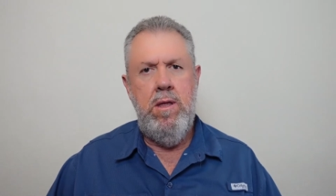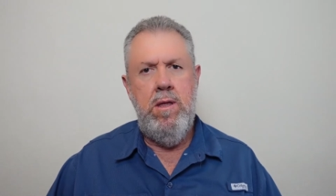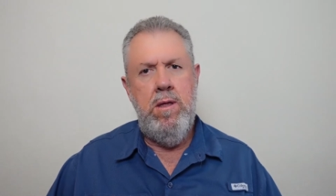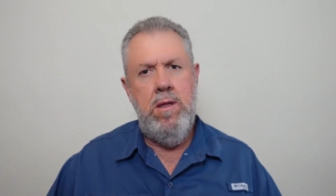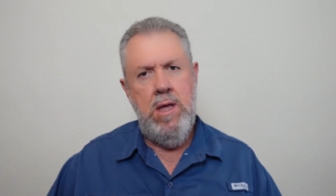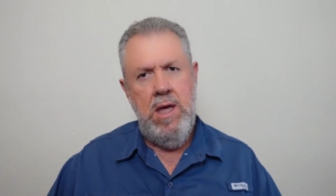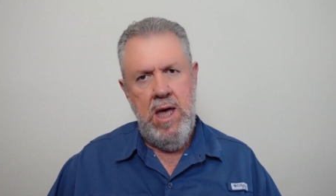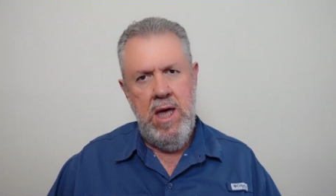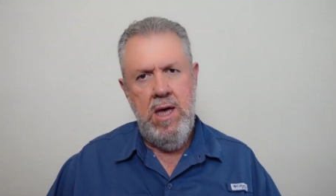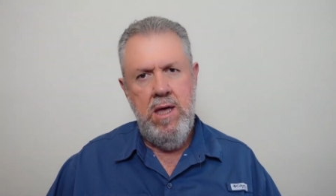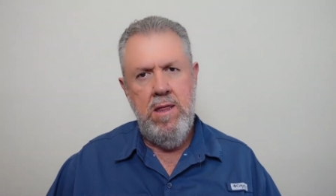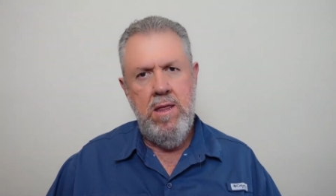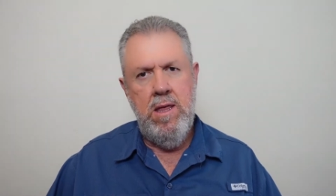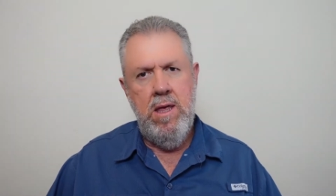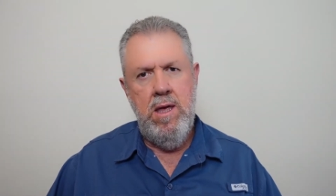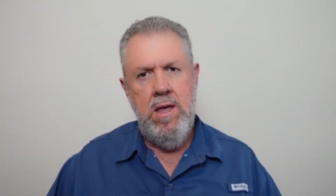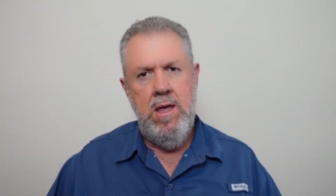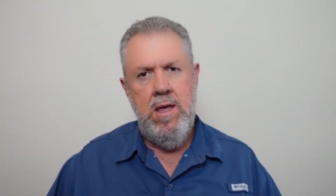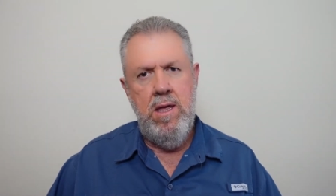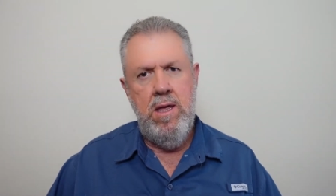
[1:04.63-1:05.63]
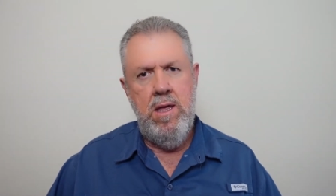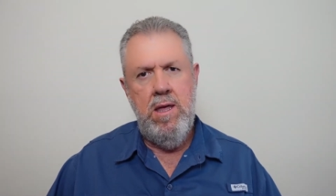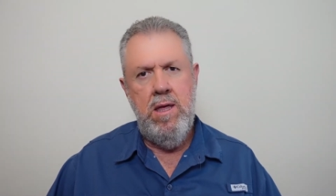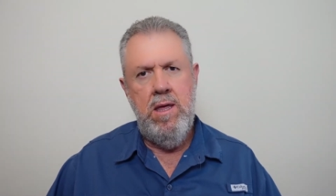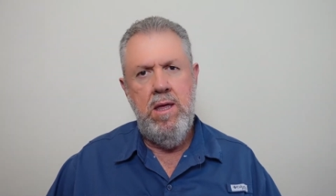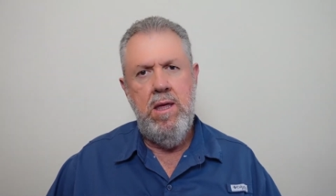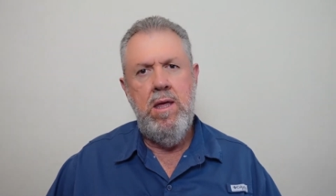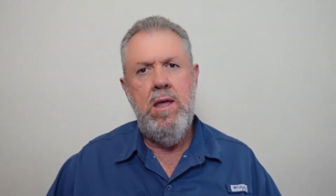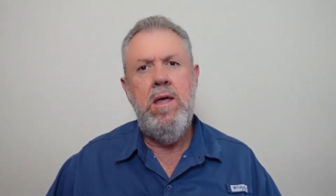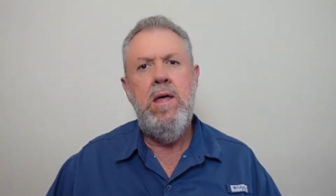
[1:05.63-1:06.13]
hand,
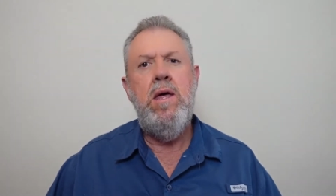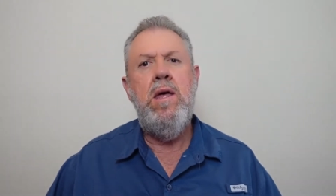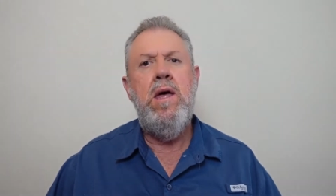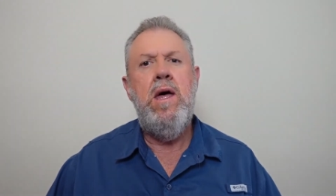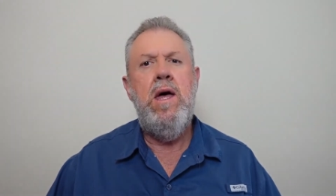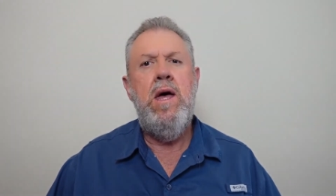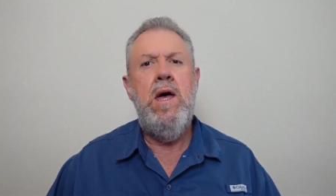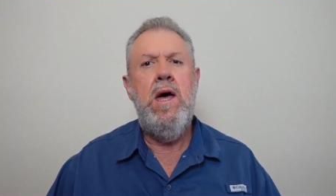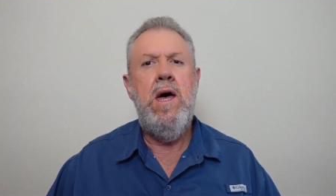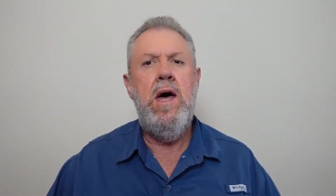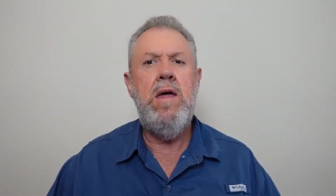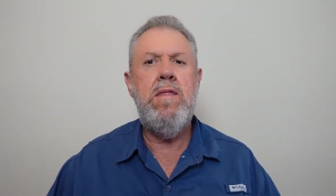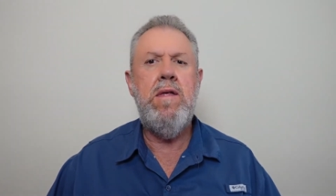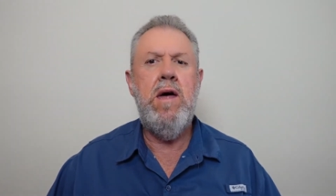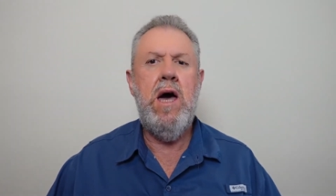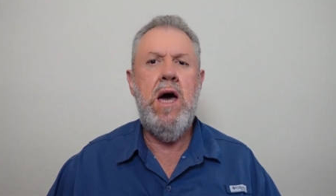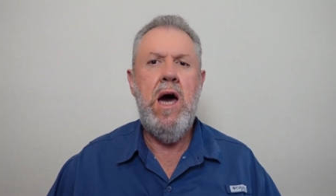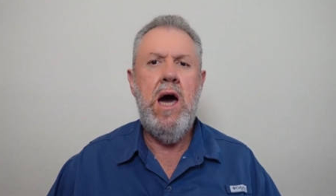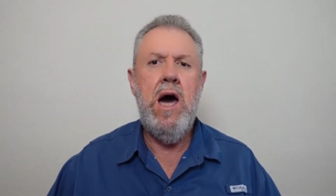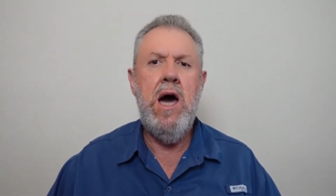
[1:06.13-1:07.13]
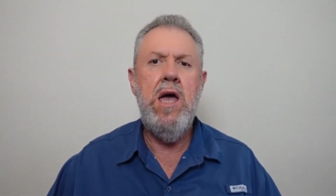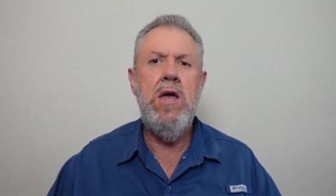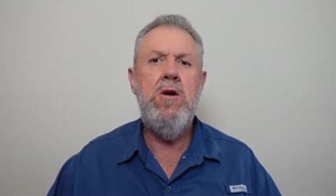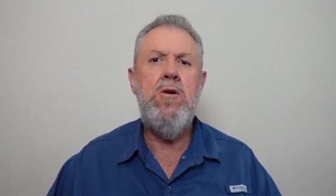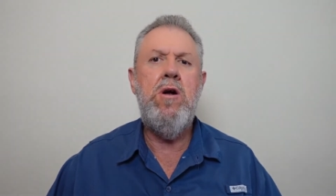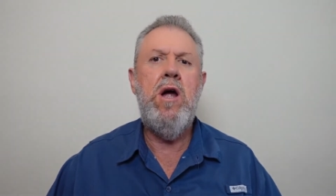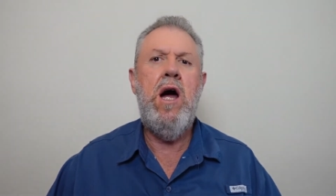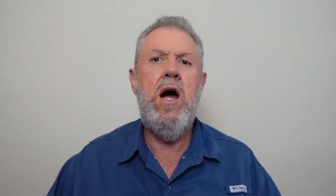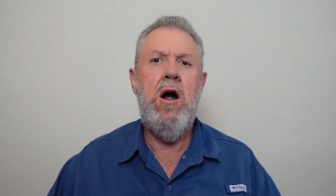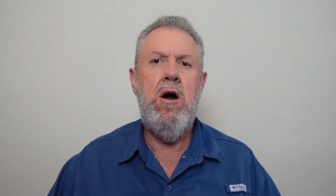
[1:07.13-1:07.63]
has a
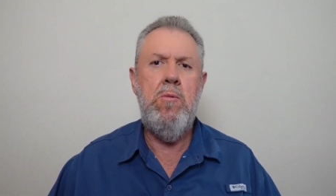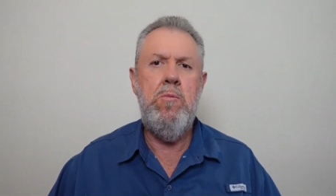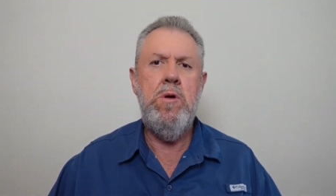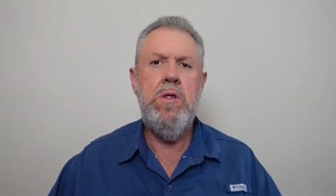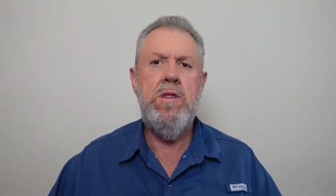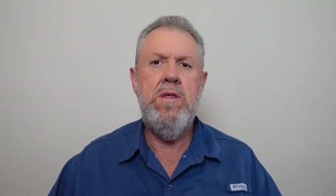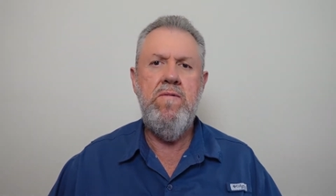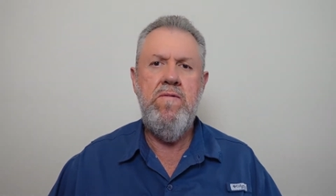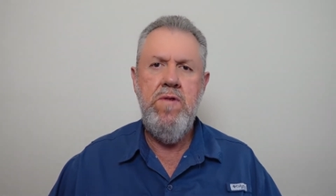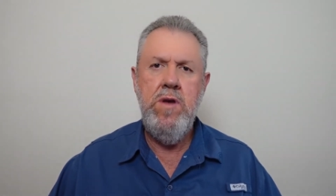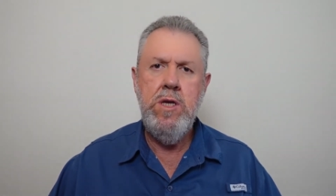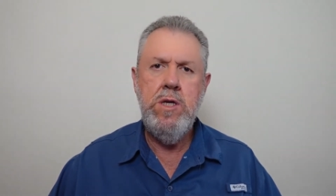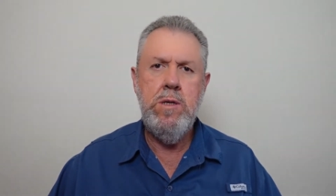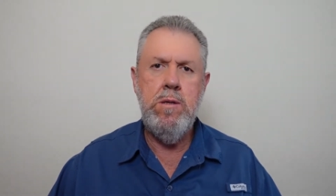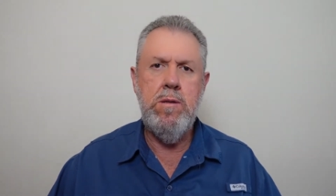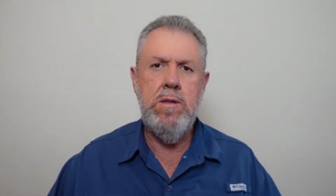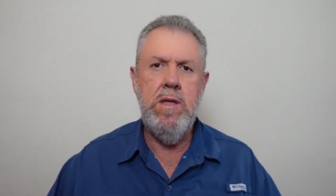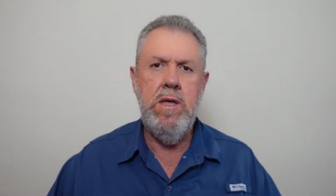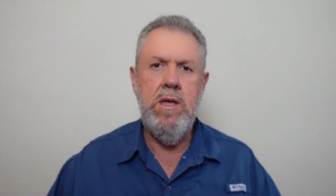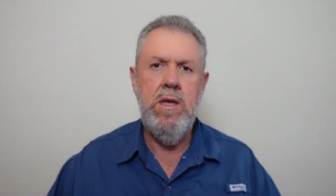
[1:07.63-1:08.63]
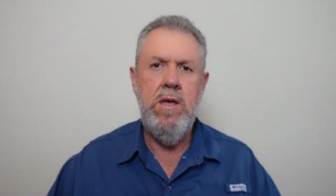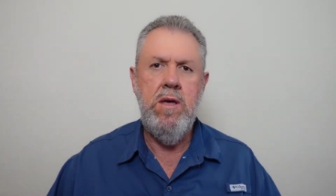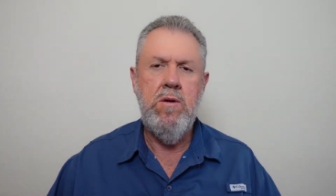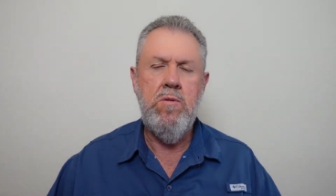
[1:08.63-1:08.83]
higher harvest efficiency,